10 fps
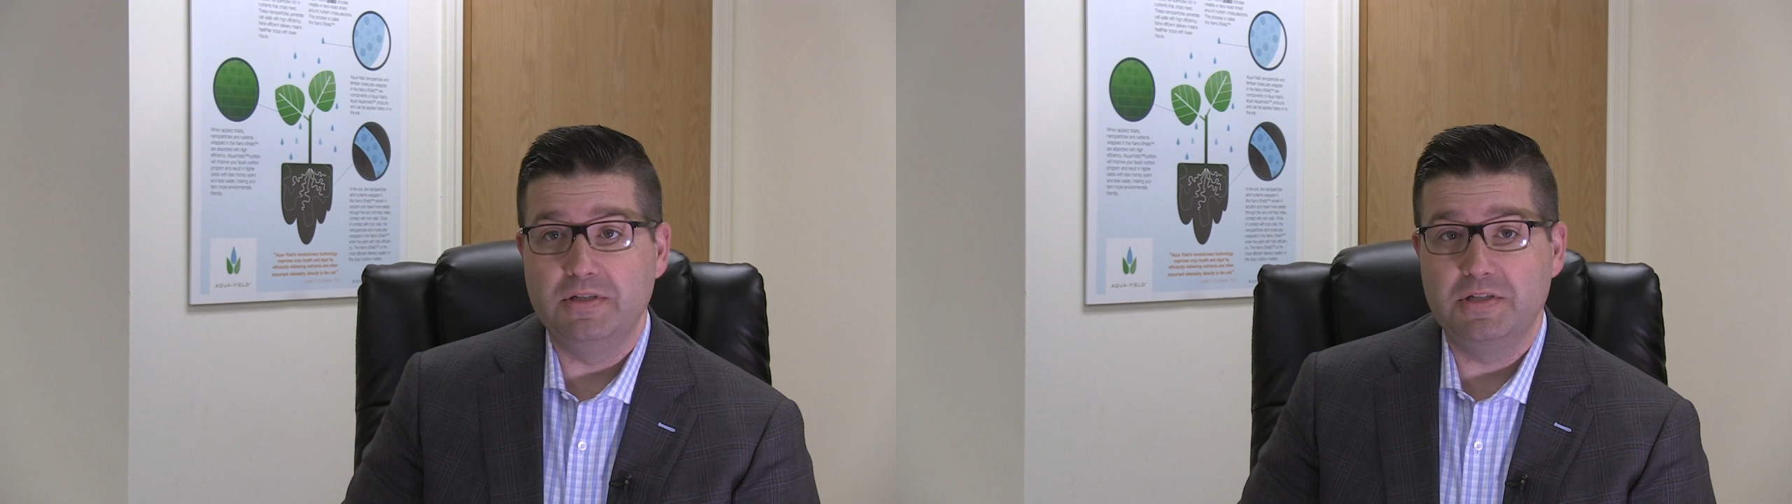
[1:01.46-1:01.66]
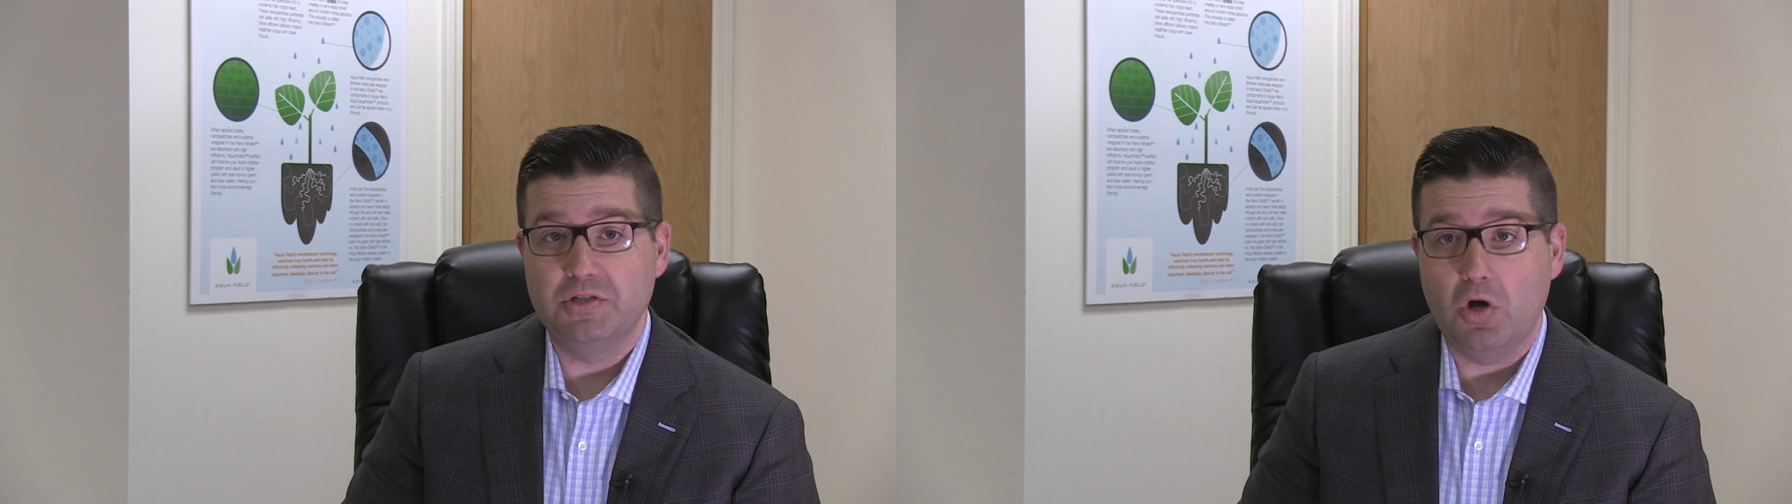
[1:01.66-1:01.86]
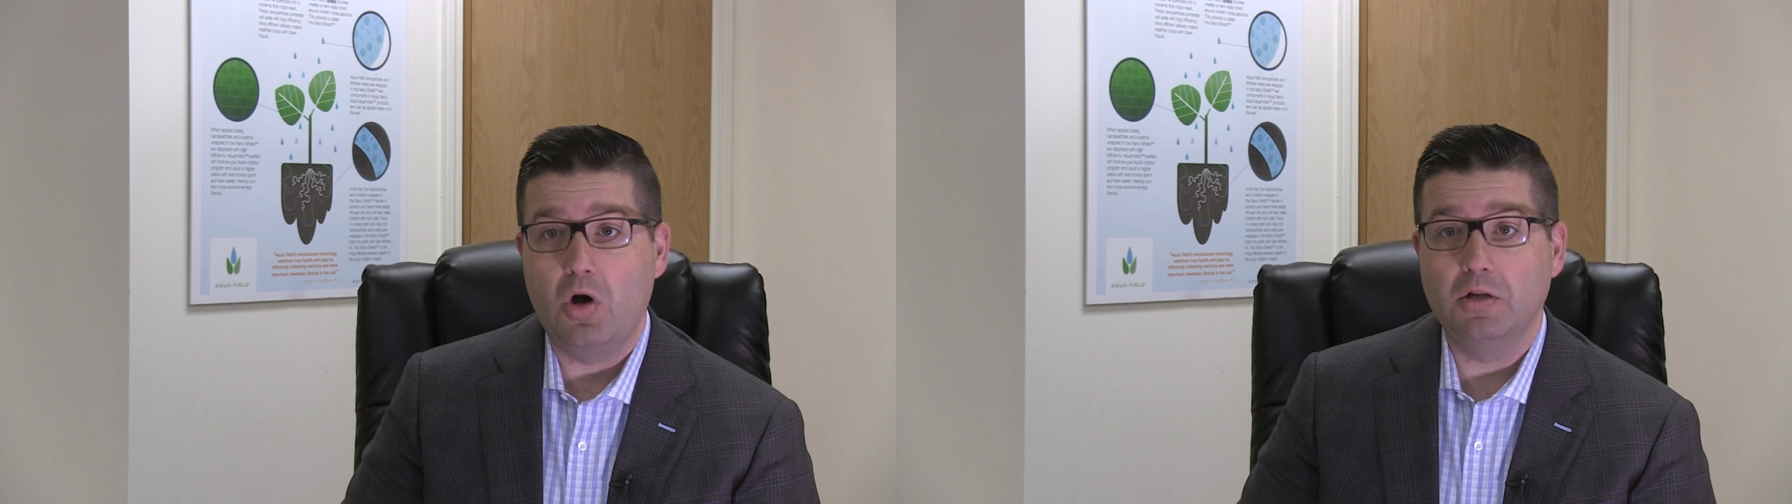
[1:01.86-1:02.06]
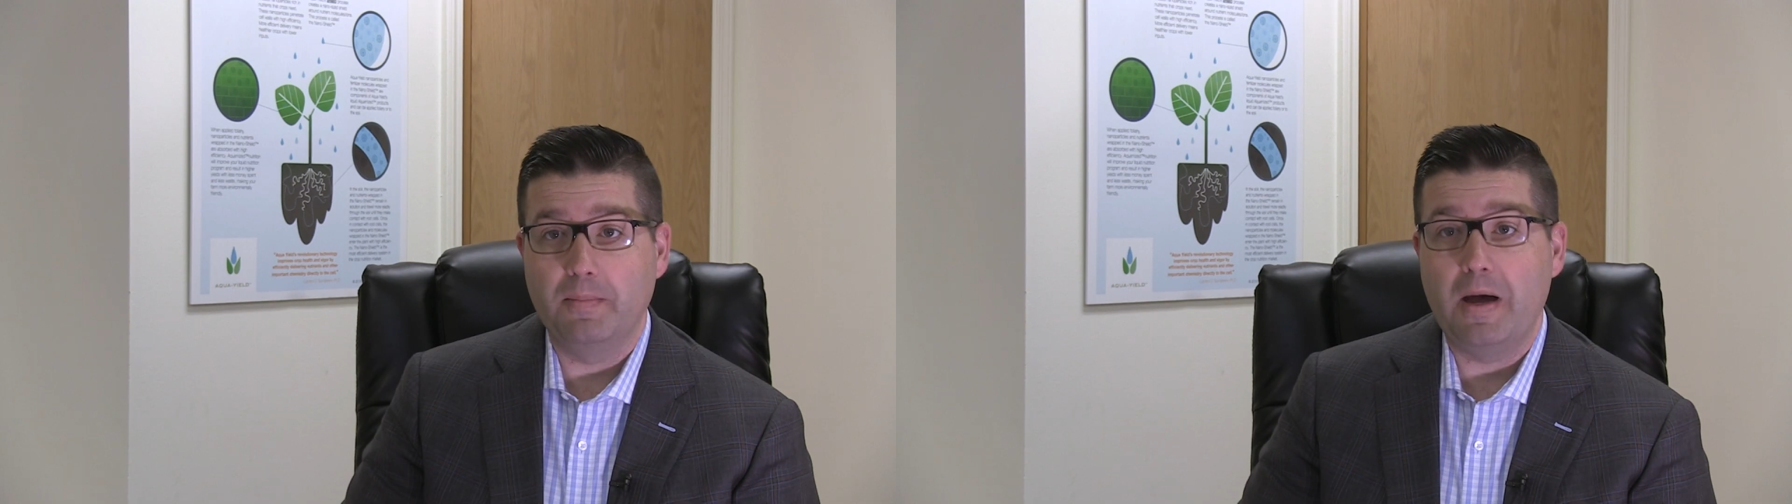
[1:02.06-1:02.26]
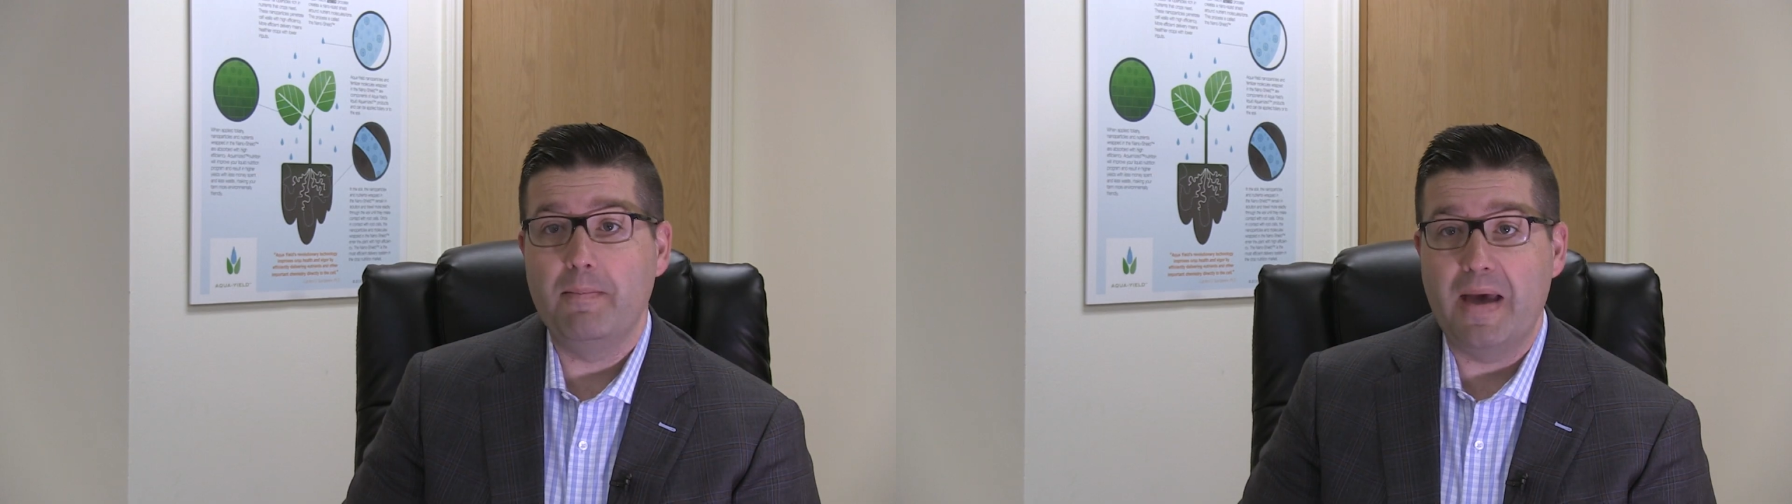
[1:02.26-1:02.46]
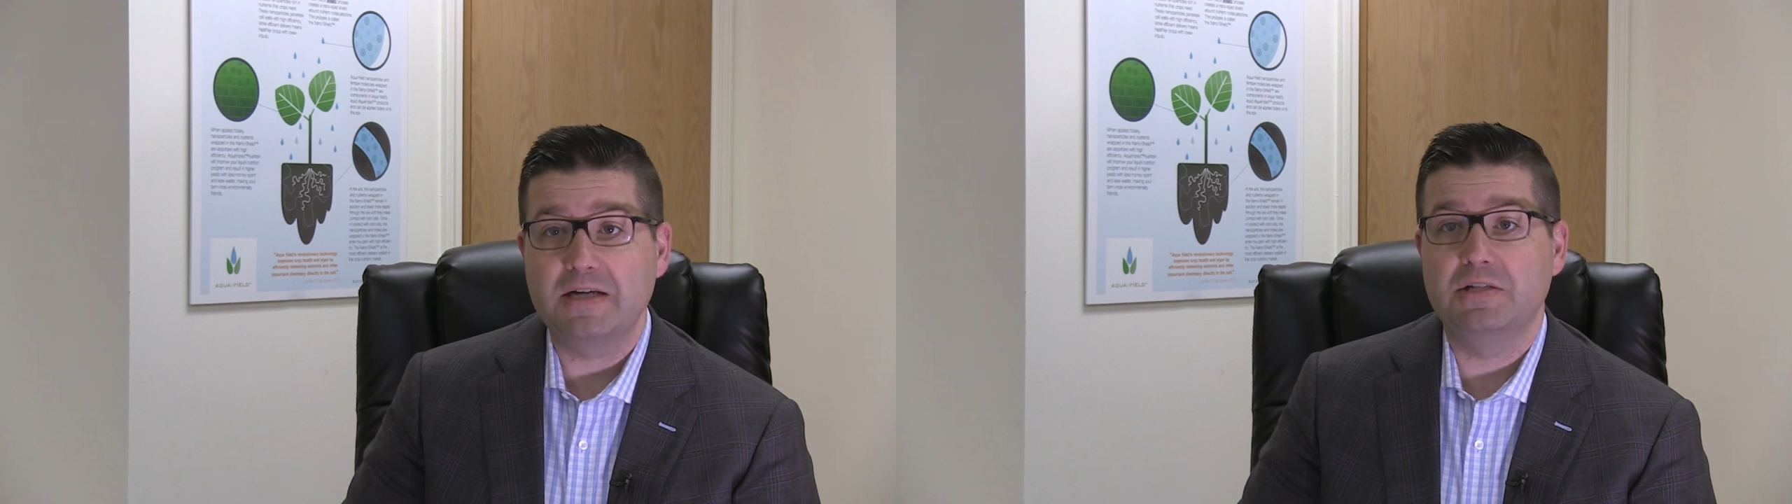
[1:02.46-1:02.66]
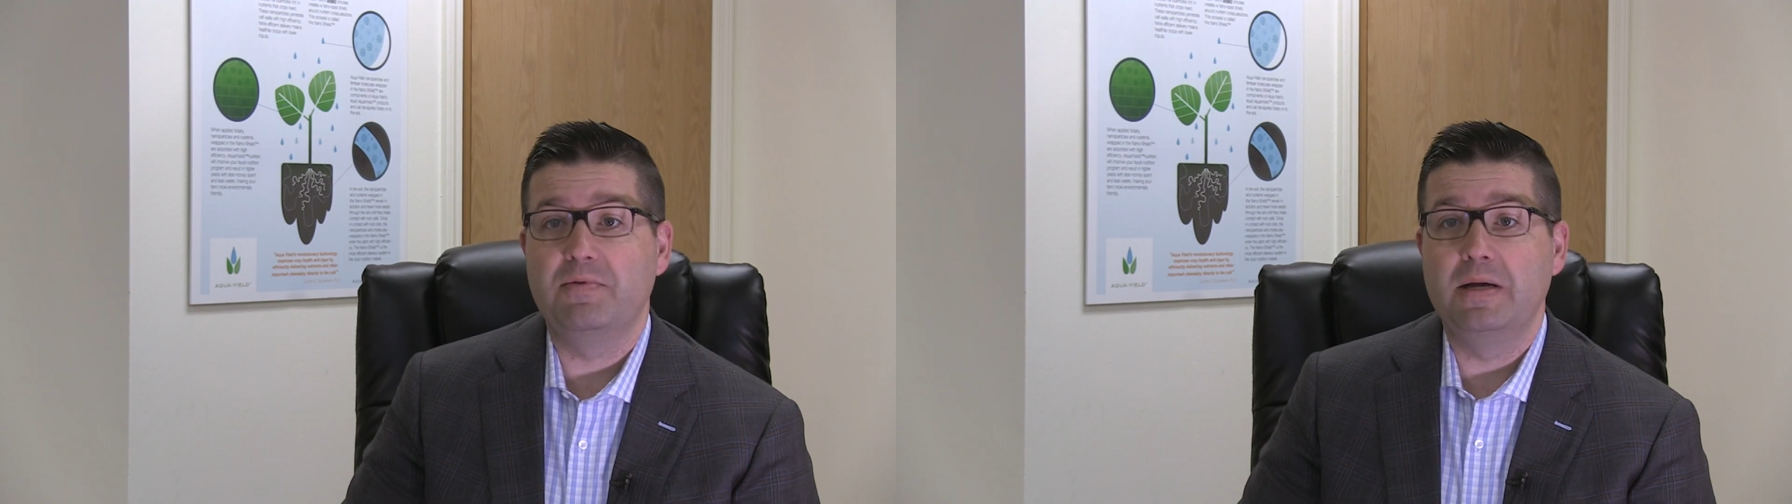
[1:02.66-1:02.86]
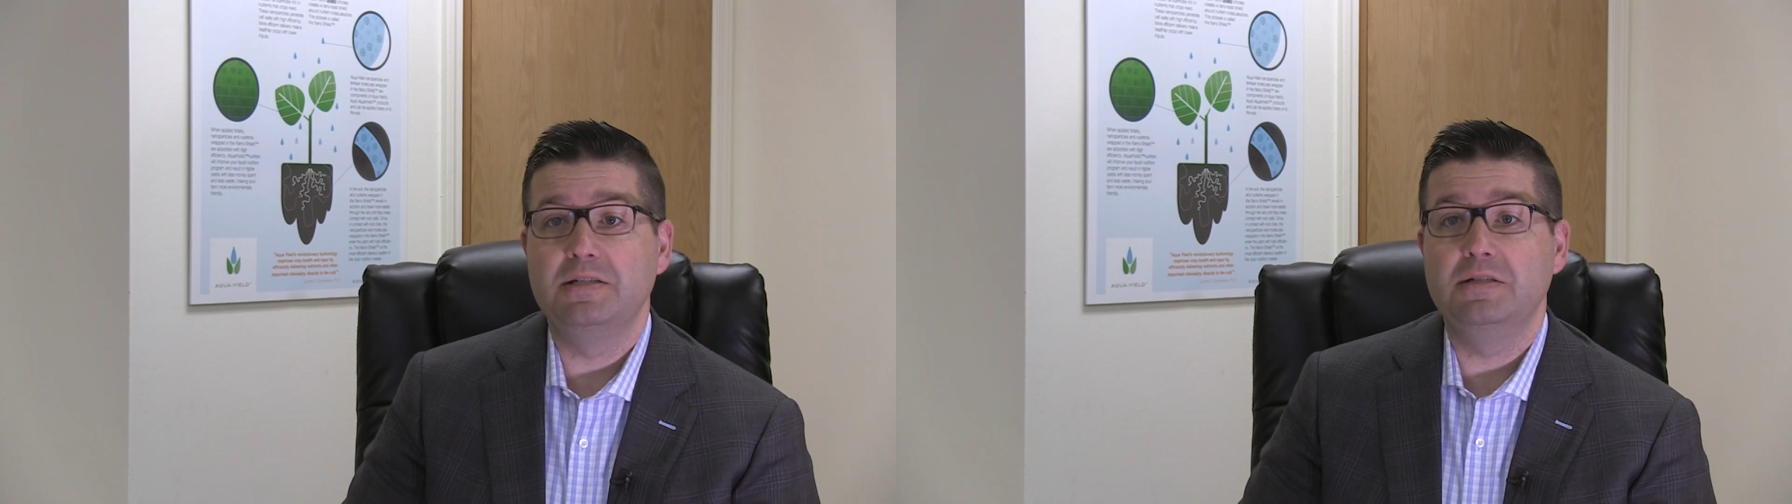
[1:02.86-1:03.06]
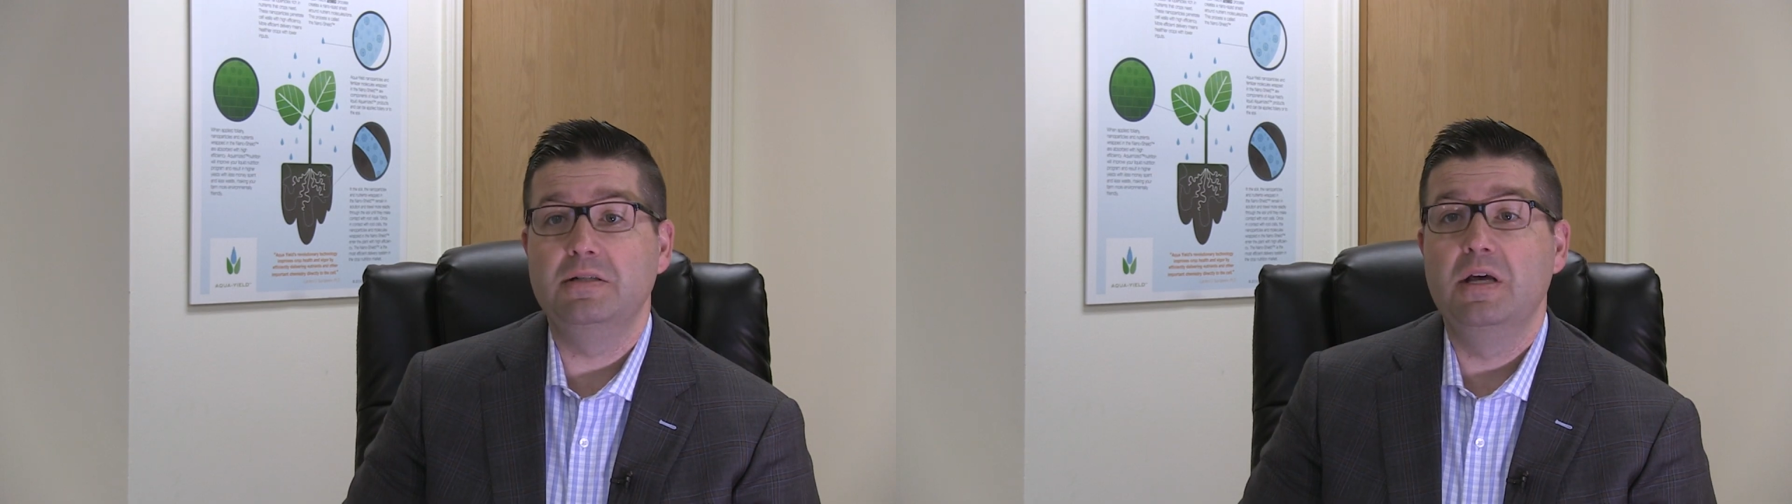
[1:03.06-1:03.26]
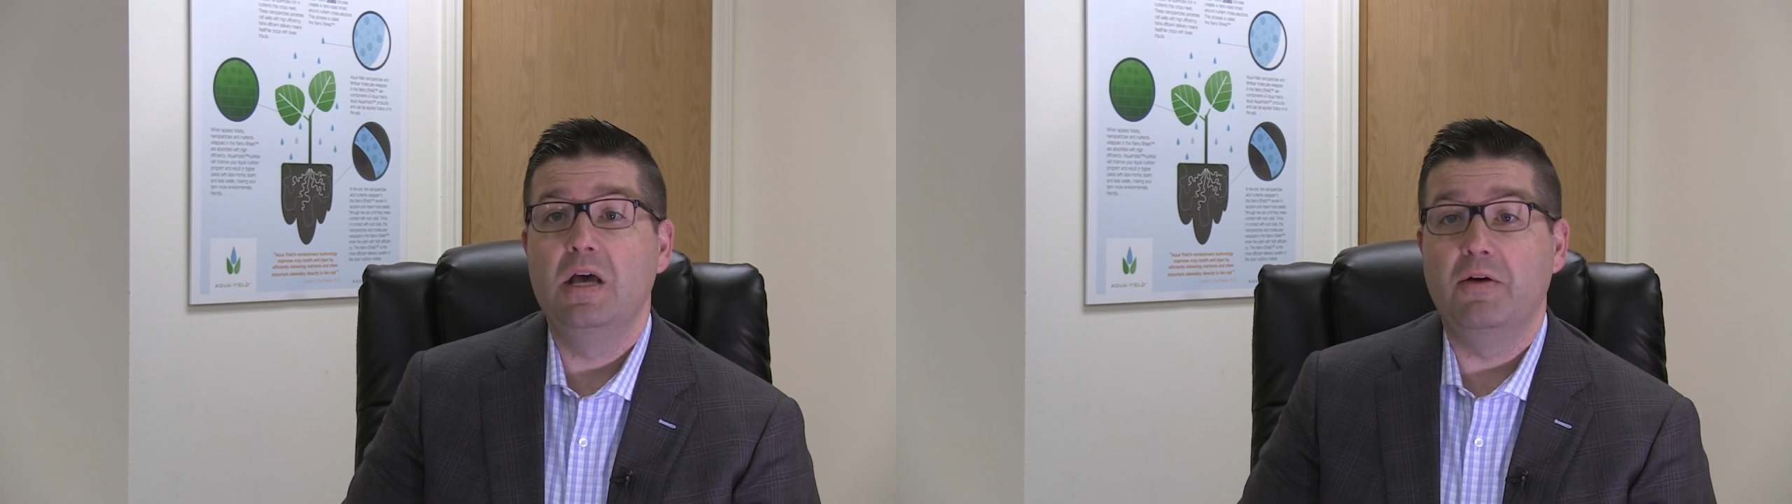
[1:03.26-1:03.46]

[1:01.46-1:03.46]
It's all about maximizing